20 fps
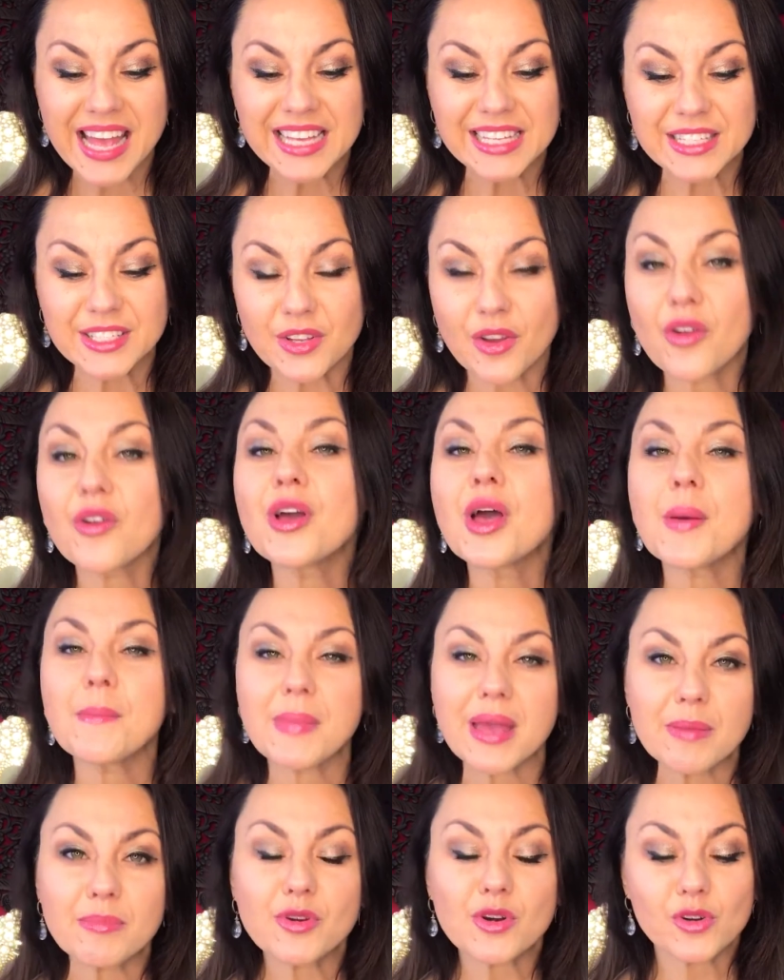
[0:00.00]
So
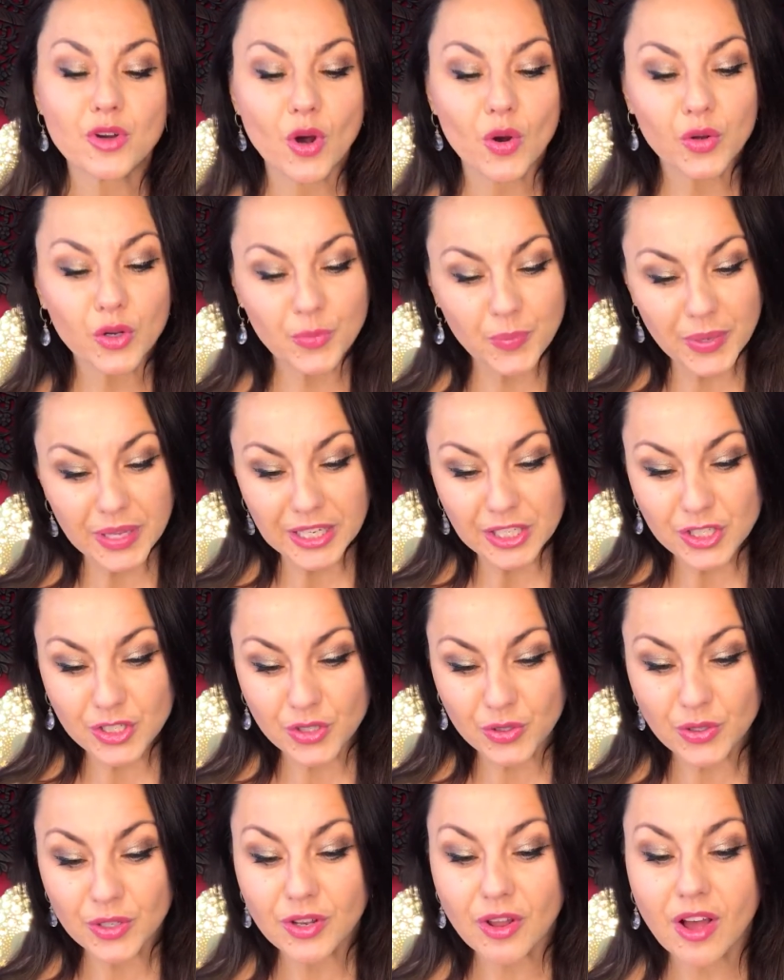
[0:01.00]
maybe your goal could be
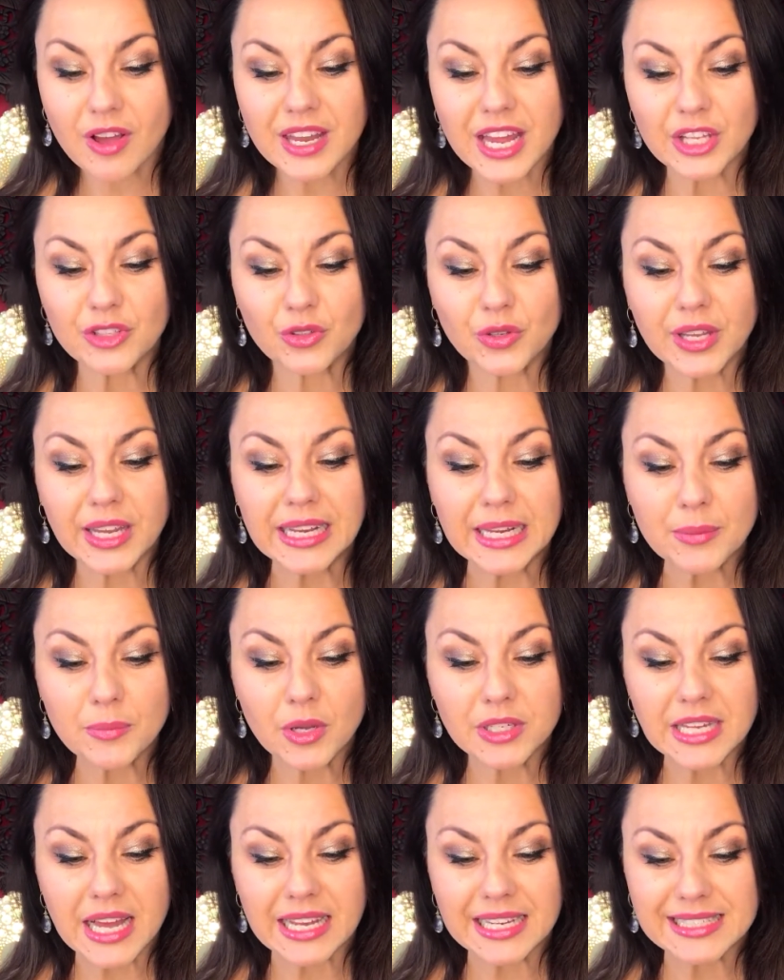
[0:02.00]
to learn a new healing
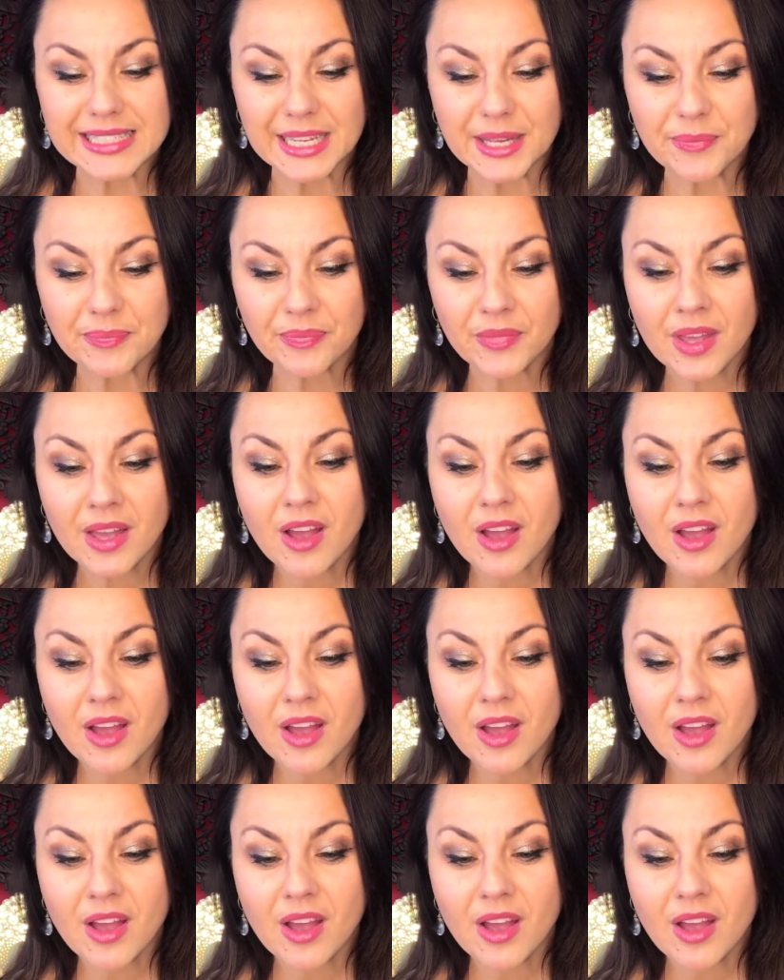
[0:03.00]
modality.